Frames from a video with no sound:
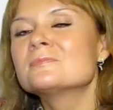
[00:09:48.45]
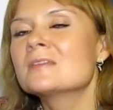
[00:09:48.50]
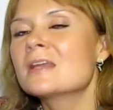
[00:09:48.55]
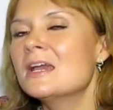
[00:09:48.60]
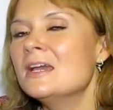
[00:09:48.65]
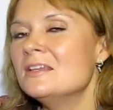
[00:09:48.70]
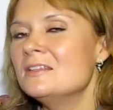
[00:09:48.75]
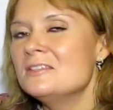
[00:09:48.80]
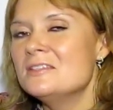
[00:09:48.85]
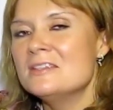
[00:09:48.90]

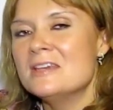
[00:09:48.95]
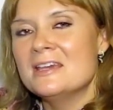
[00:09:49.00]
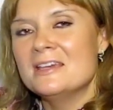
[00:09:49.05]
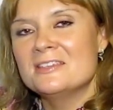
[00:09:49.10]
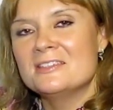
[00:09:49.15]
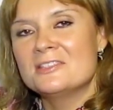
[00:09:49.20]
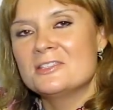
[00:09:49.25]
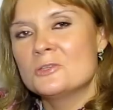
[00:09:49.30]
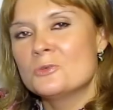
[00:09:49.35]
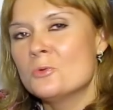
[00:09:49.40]
It
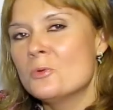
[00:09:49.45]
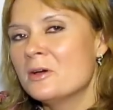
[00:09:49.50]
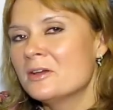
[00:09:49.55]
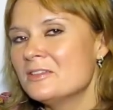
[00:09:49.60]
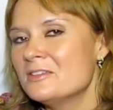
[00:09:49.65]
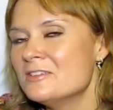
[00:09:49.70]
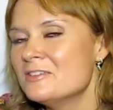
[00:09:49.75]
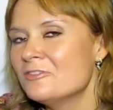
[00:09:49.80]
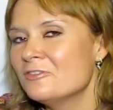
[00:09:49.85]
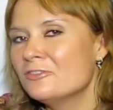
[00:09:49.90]
tastes
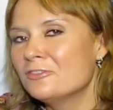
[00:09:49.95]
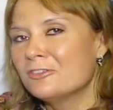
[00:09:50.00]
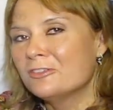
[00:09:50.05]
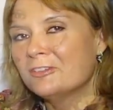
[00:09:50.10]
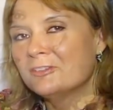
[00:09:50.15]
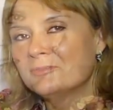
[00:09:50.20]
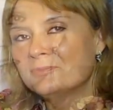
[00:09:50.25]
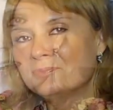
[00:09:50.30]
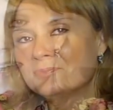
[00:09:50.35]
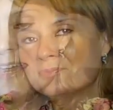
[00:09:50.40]

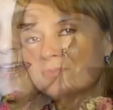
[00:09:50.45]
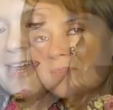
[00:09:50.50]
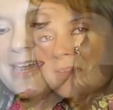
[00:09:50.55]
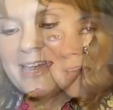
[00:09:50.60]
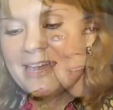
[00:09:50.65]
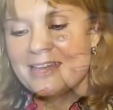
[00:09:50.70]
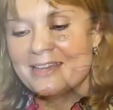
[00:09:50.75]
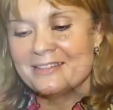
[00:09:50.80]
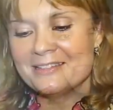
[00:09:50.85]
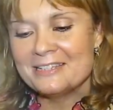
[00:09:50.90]
wonderful.
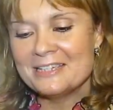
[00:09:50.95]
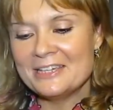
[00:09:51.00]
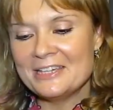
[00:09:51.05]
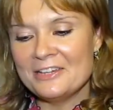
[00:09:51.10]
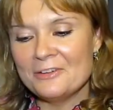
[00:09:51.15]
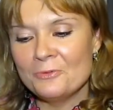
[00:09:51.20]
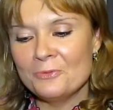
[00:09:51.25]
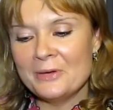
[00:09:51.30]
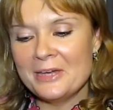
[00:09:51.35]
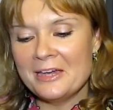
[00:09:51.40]
And
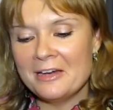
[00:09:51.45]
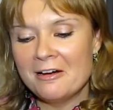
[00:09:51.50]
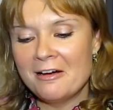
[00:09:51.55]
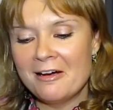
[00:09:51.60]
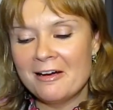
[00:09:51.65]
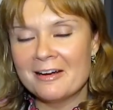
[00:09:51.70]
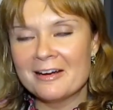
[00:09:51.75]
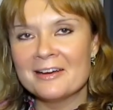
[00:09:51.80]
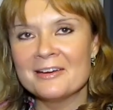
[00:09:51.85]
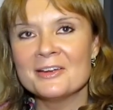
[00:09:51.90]
here we
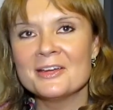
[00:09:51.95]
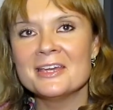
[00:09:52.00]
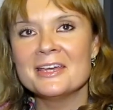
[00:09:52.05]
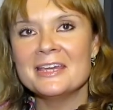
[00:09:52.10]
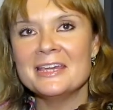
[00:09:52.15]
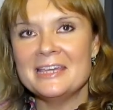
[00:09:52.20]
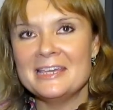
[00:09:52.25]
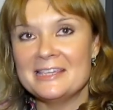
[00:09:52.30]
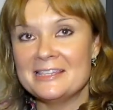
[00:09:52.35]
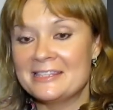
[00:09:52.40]
are.
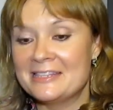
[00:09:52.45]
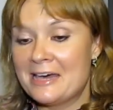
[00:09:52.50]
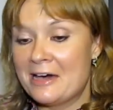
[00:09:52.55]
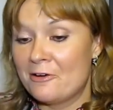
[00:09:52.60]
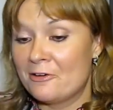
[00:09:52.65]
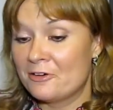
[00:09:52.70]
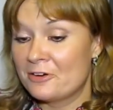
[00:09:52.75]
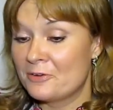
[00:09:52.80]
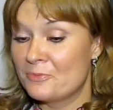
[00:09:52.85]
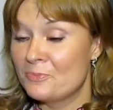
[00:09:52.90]
Here's
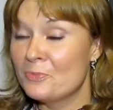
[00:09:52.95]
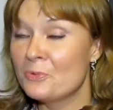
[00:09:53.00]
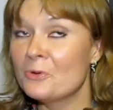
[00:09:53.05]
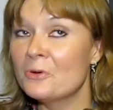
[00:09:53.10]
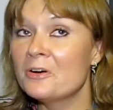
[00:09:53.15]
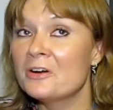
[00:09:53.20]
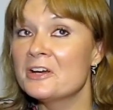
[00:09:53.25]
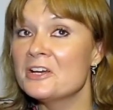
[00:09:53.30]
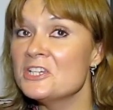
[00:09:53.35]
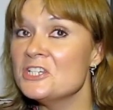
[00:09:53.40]
our
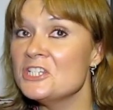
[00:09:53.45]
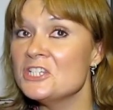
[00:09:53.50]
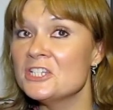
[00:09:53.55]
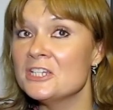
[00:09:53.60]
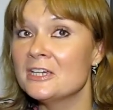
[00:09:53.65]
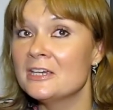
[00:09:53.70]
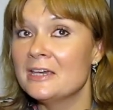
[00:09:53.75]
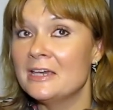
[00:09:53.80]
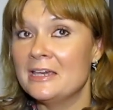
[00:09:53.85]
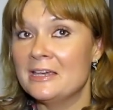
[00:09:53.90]
borsh.
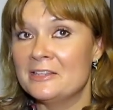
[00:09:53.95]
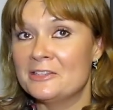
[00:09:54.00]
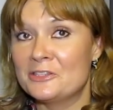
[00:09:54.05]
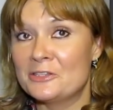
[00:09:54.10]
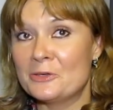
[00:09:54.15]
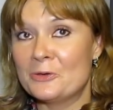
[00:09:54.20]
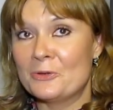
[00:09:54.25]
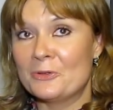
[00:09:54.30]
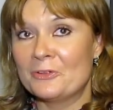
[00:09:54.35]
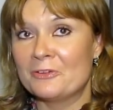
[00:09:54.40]
It's
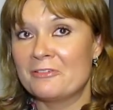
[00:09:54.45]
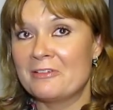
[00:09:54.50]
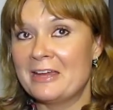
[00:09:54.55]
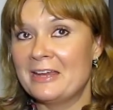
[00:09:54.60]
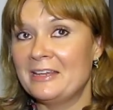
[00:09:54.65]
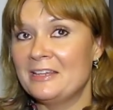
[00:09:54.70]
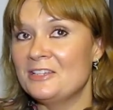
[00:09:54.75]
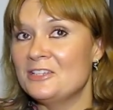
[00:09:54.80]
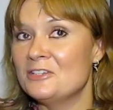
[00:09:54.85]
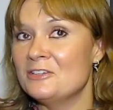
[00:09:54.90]
all
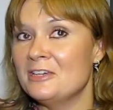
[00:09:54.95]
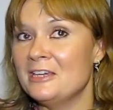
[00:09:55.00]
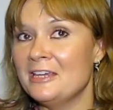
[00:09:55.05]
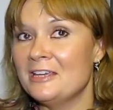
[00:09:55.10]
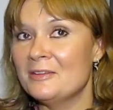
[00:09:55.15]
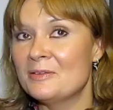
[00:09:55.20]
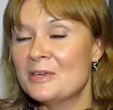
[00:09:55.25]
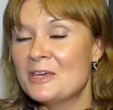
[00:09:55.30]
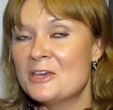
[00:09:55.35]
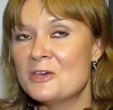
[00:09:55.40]
ready to eat.